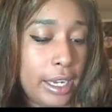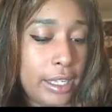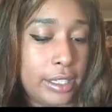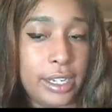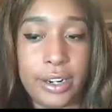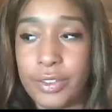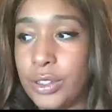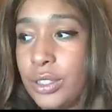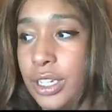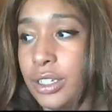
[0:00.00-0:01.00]
instead of
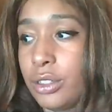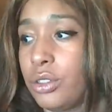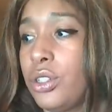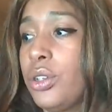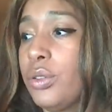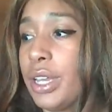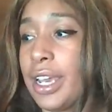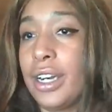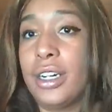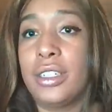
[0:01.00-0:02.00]
using 2
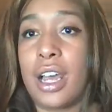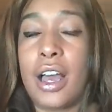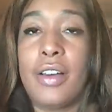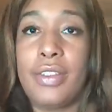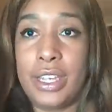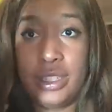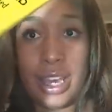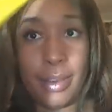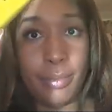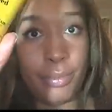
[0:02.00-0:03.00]
layers of the
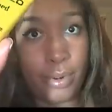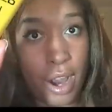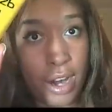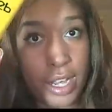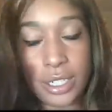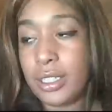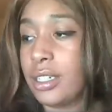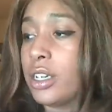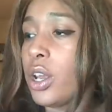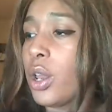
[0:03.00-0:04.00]
same
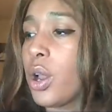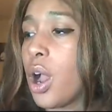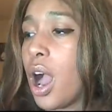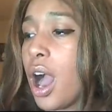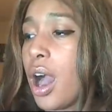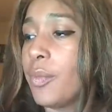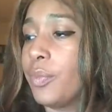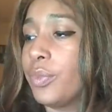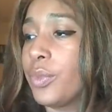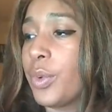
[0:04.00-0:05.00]
product
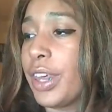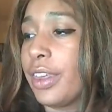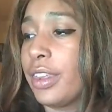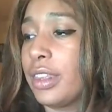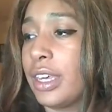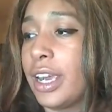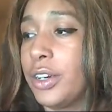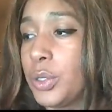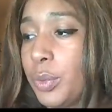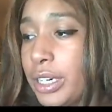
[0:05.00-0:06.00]
with the
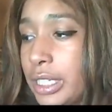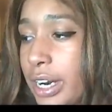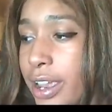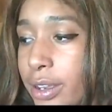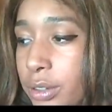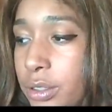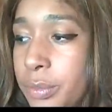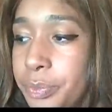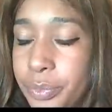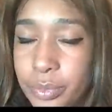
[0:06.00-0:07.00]
hairsprays that I use,
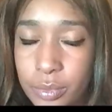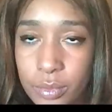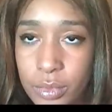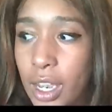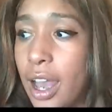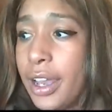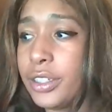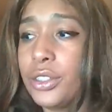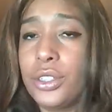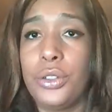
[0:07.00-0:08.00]
I
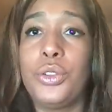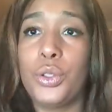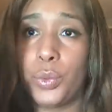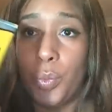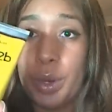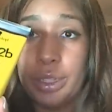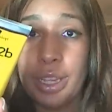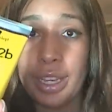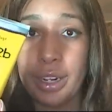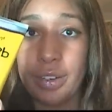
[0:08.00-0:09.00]
just used 1
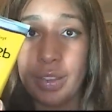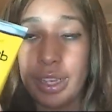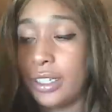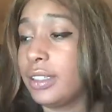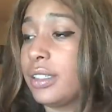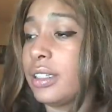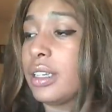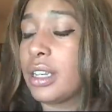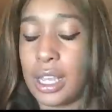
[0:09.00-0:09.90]
layer of this.